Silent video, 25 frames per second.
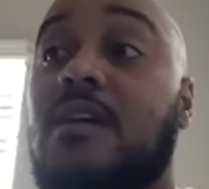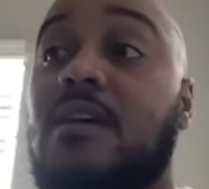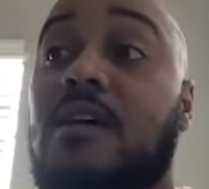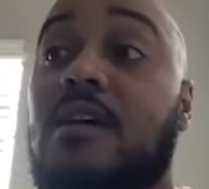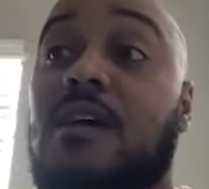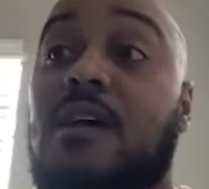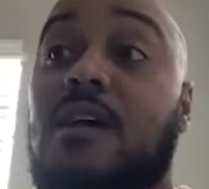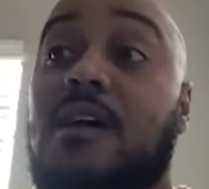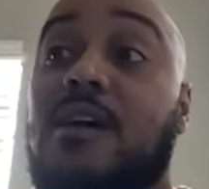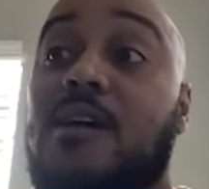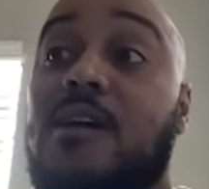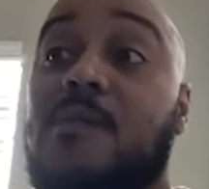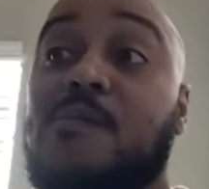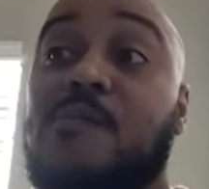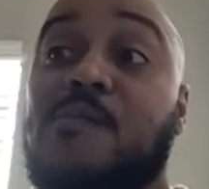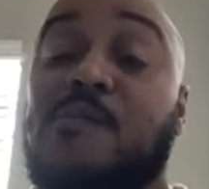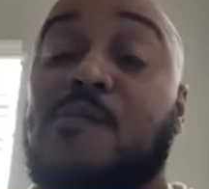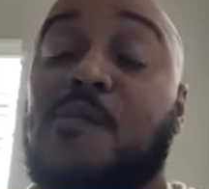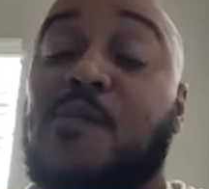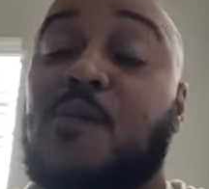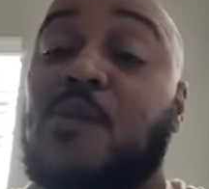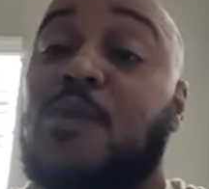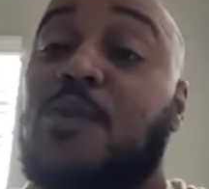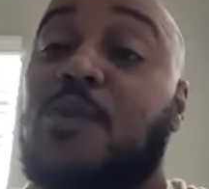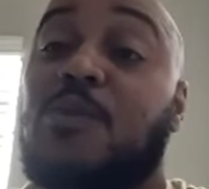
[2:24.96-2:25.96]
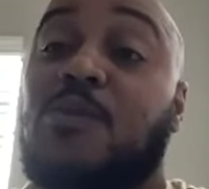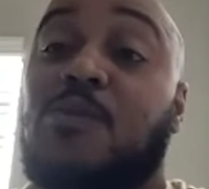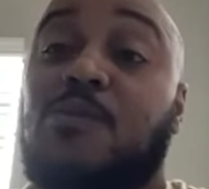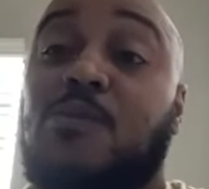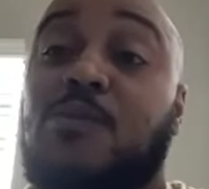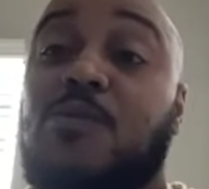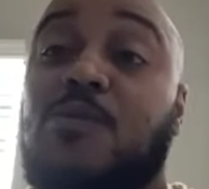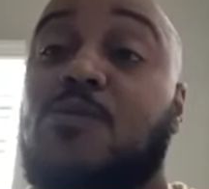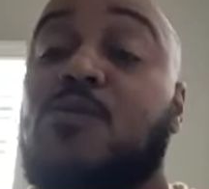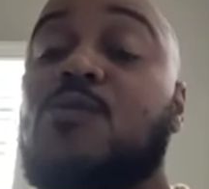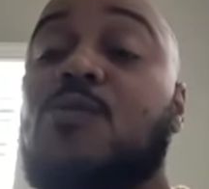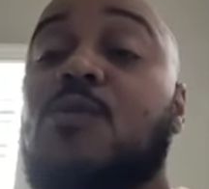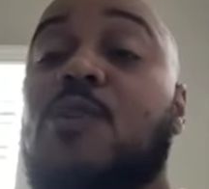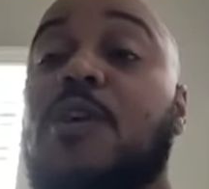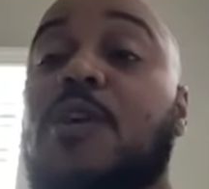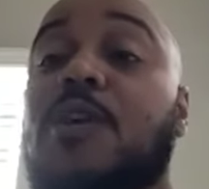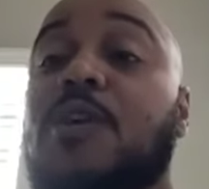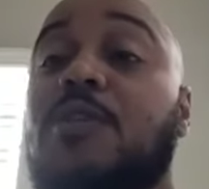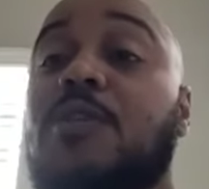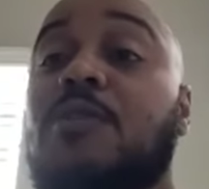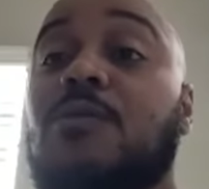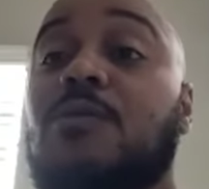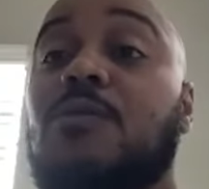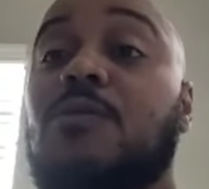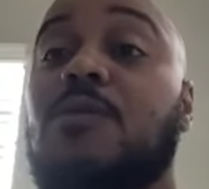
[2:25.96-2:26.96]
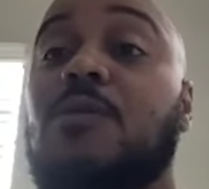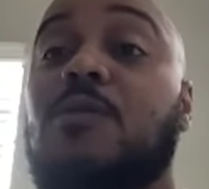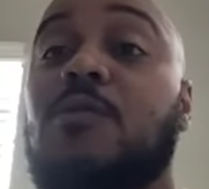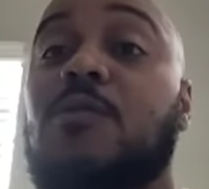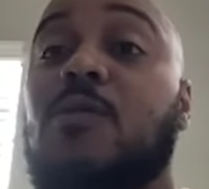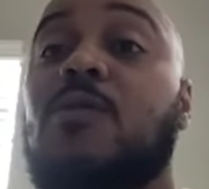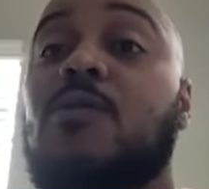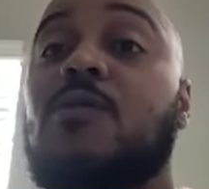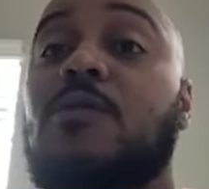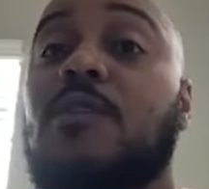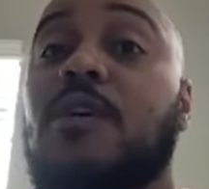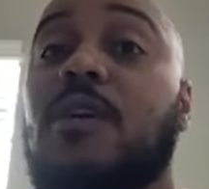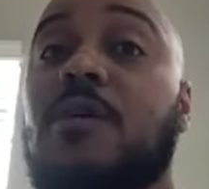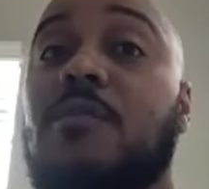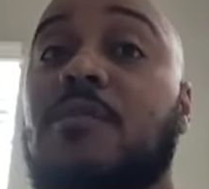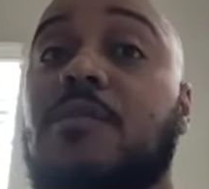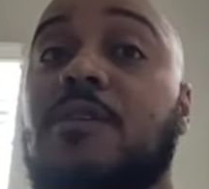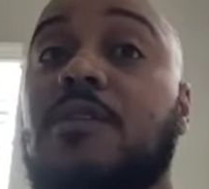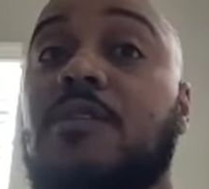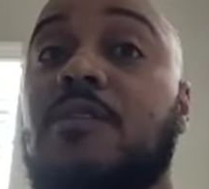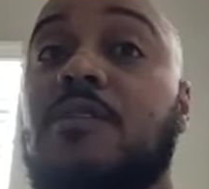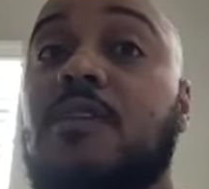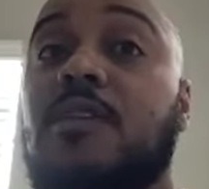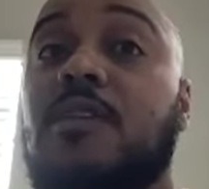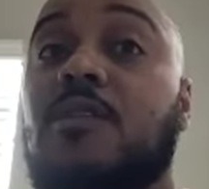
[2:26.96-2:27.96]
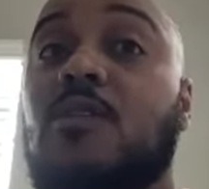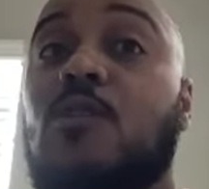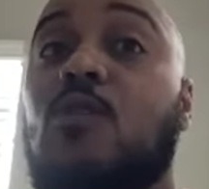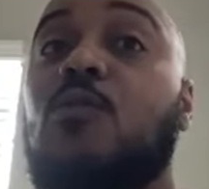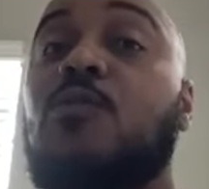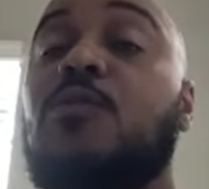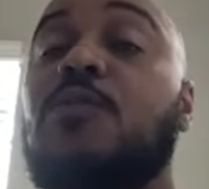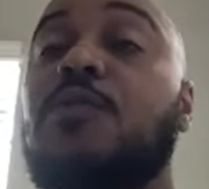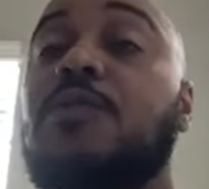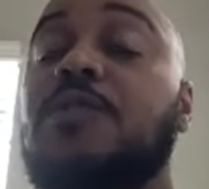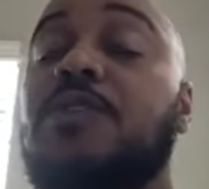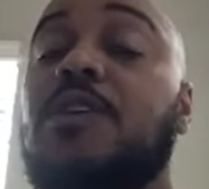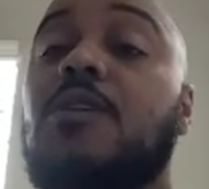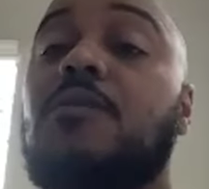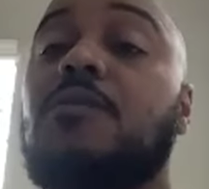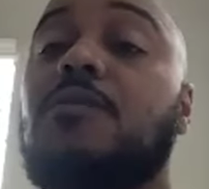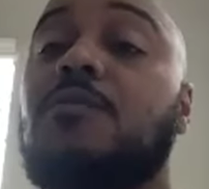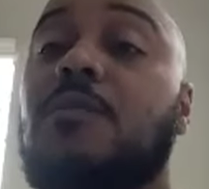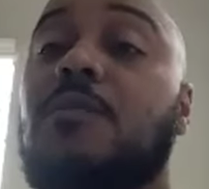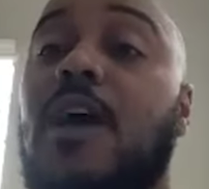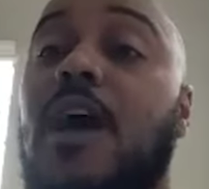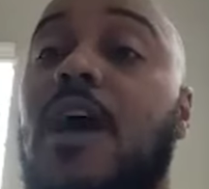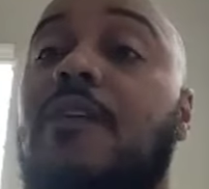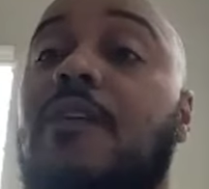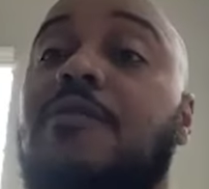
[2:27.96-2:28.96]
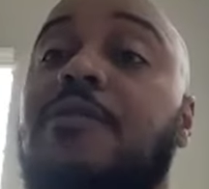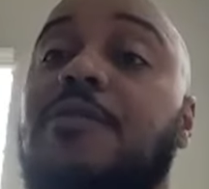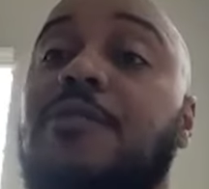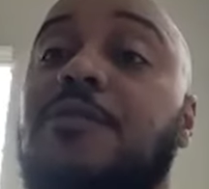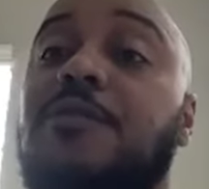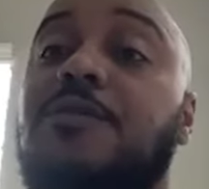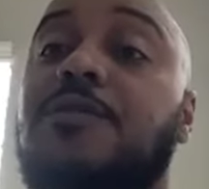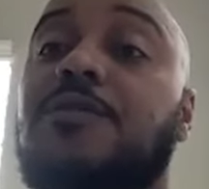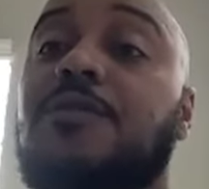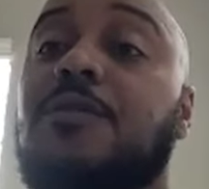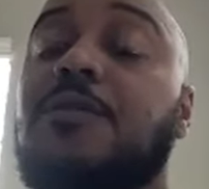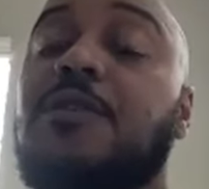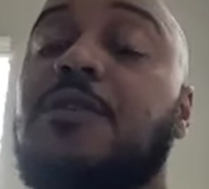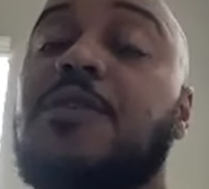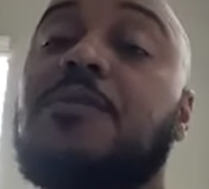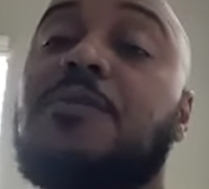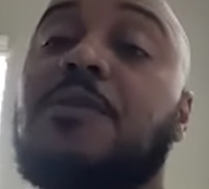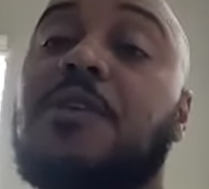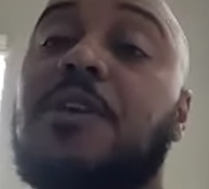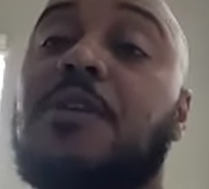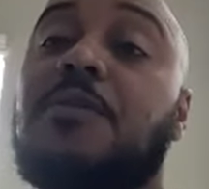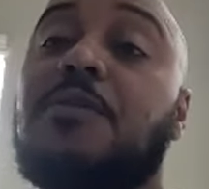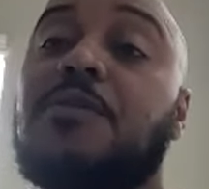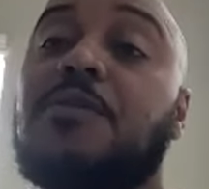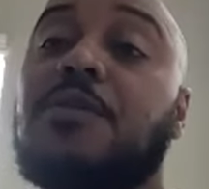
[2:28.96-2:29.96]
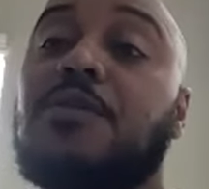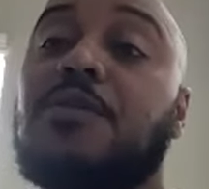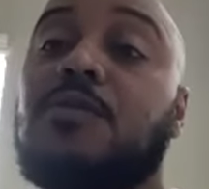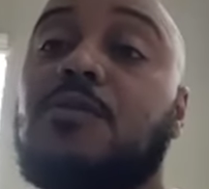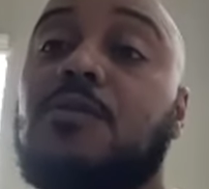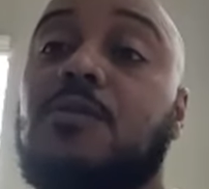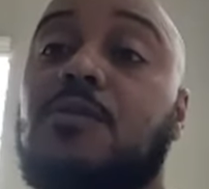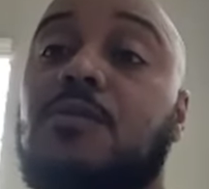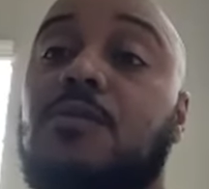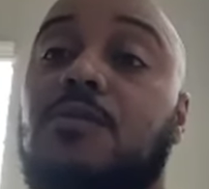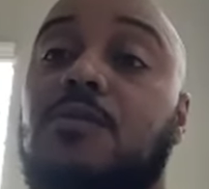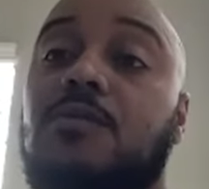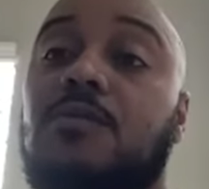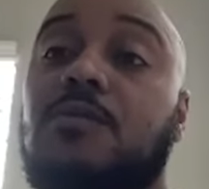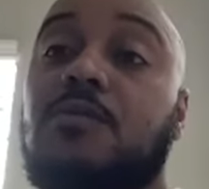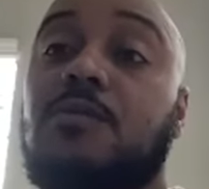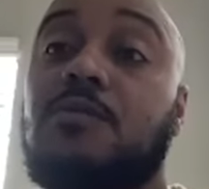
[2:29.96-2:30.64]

And, um, you know, through working through the program, it, it, opened up avenues for me to be able to